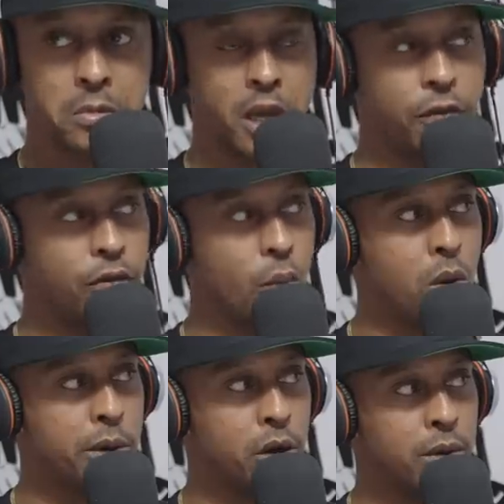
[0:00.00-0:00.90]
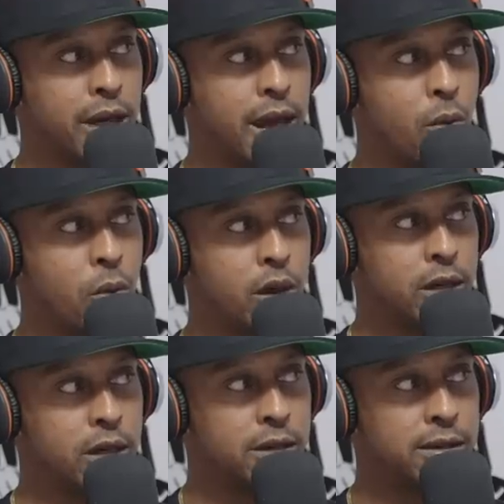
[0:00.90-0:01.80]
If your woman only had
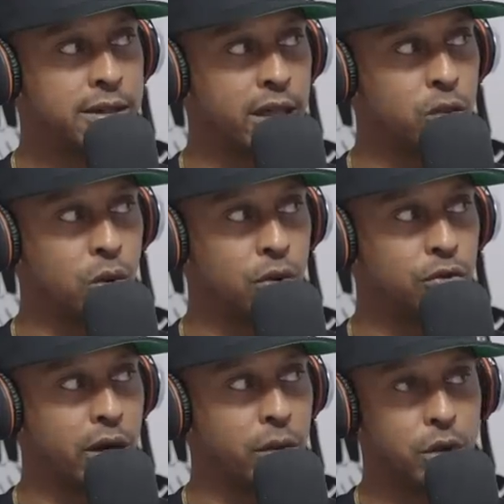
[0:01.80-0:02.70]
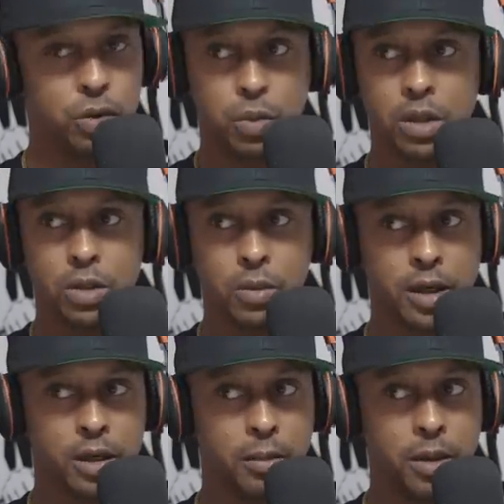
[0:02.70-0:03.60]
one good sexual trait, which would you
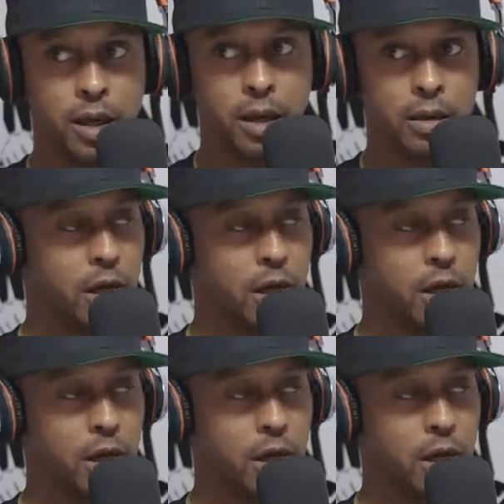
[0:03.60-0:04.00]
want it to be?